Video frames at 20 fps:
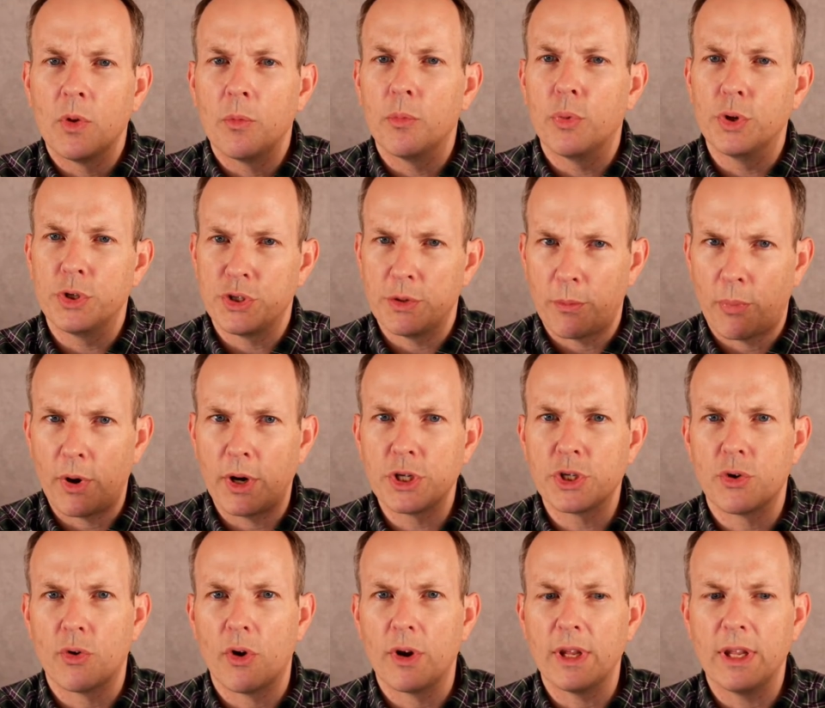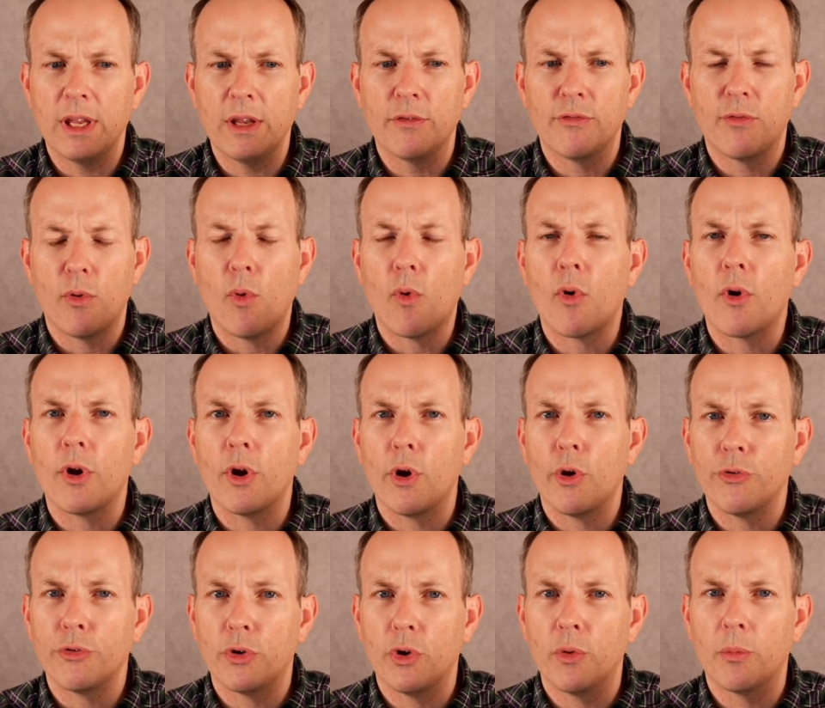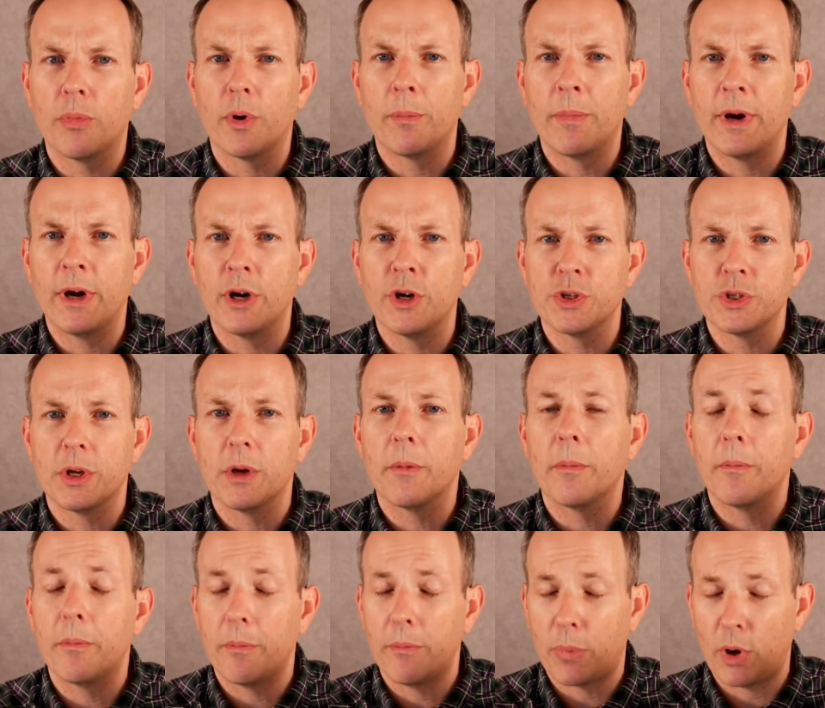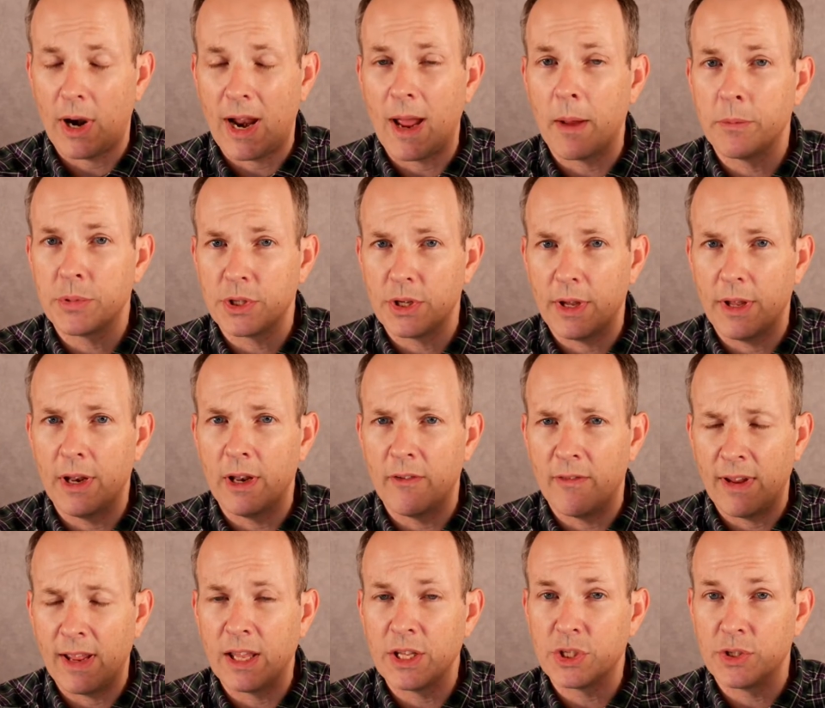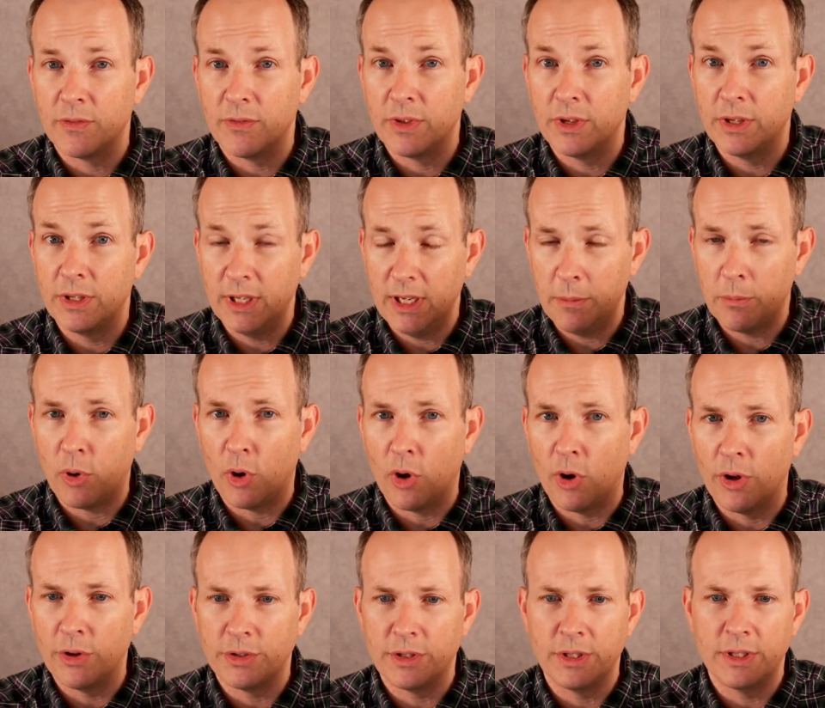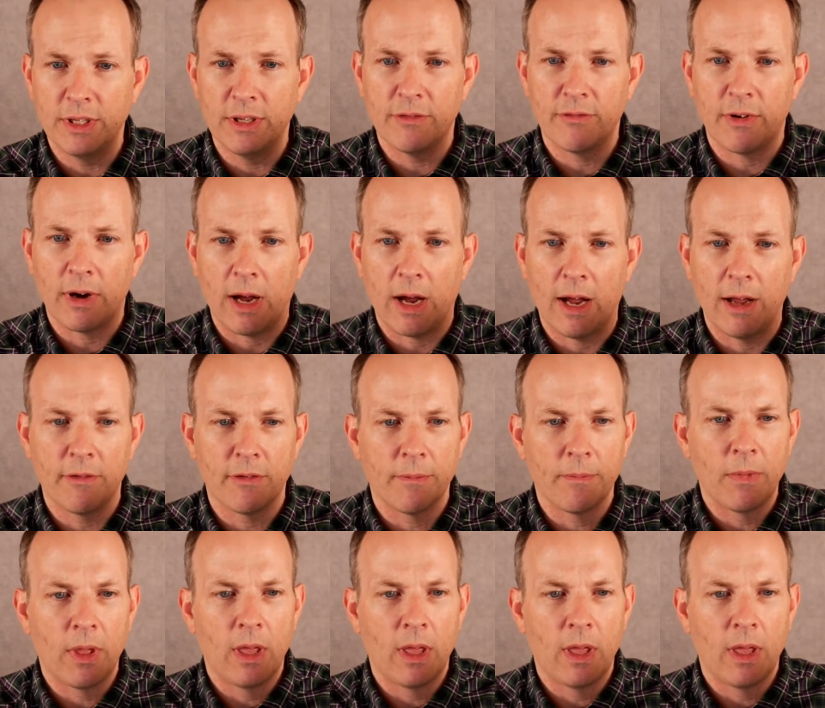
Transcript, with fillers: puts some pressure on e four, and also prepares perhaps an advance of the d-pawn to d five.